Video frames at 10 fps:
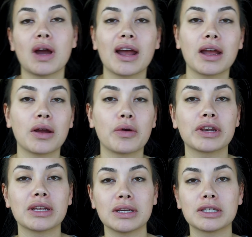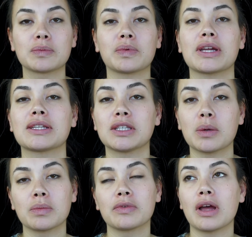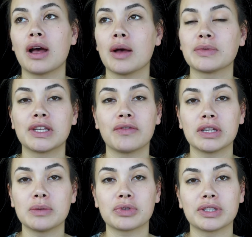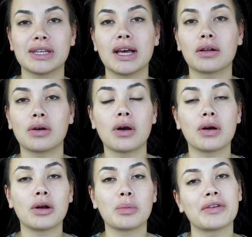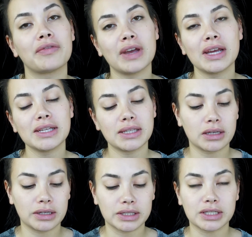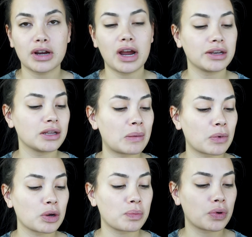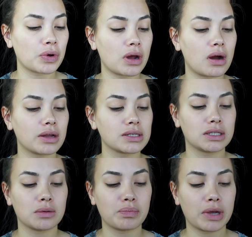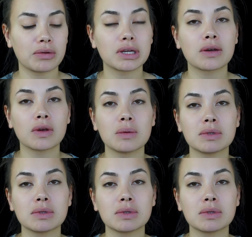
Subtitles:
I already sprayed some 70% alcohol on my face and let it dry, and then I'm gonna put on some barrier cream.